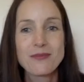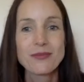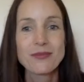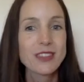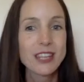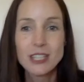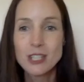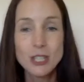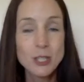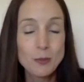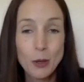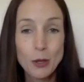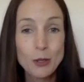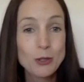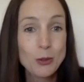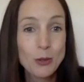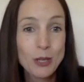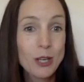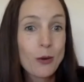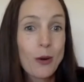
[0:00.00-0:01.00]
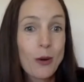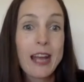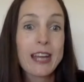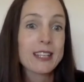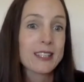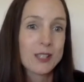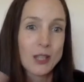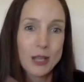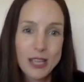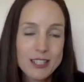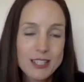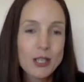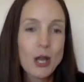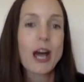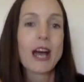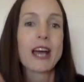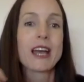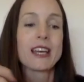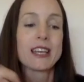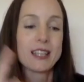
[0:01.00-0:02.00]
They're just both doing great. So your
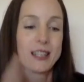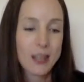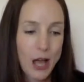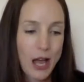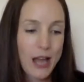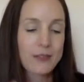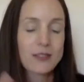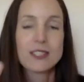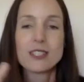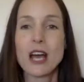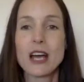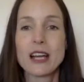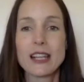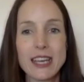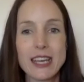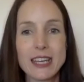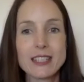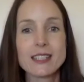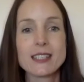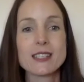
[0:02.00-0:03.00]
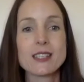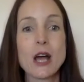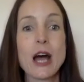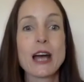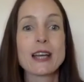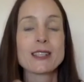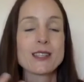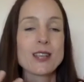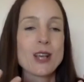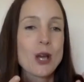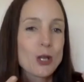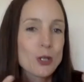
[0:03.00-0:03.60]
diet, lifestyle, exercise,